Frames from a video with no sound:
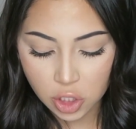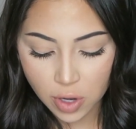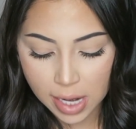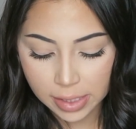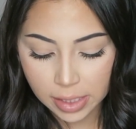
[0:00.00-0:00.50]

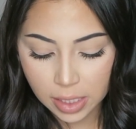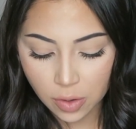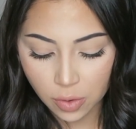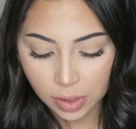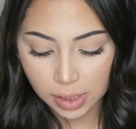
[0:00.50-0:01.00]

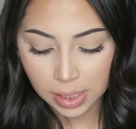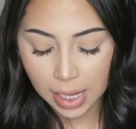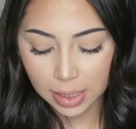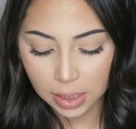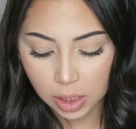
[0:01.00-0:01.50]
drastic or
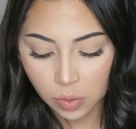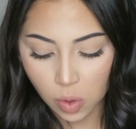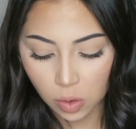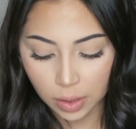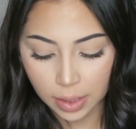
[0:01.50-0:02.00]
slightly
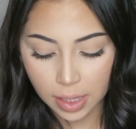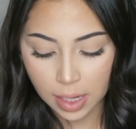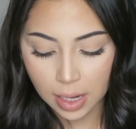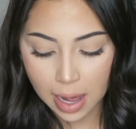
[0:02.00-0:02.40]
swollen, and